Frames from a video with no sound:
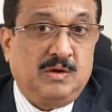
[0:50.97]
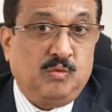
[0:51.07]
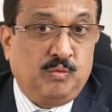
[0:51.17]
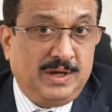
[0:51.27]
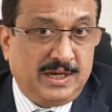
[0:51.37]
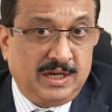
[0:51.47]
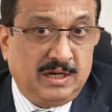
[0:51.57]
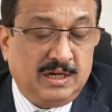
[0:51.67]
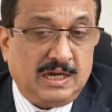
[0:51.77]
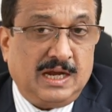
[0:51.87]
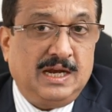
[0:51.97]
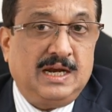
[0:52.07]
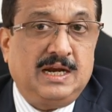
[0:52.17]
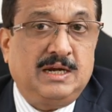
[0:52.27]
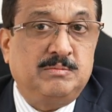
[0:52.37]
Wherein I
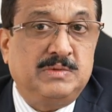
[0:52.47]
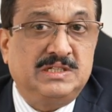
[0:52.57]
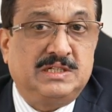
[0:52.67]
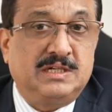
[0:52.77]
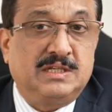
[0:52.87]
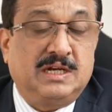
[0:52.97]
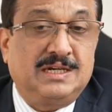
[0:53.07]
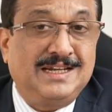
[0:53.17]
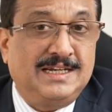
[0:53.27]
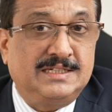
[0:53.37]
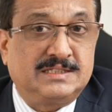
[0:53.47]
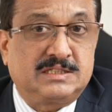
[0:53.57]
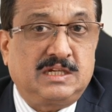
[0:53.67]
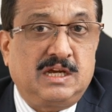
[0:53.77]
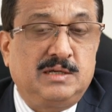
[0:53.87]
had mentioned that it
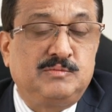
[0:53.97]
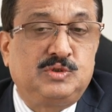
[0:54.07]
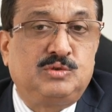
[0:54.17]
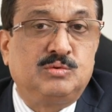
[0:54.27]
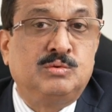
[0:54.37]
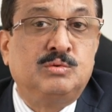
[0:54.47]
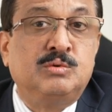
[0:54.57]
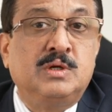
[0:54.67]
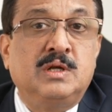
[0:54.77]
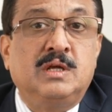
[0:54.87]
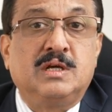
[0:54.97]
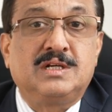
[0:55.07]
is time to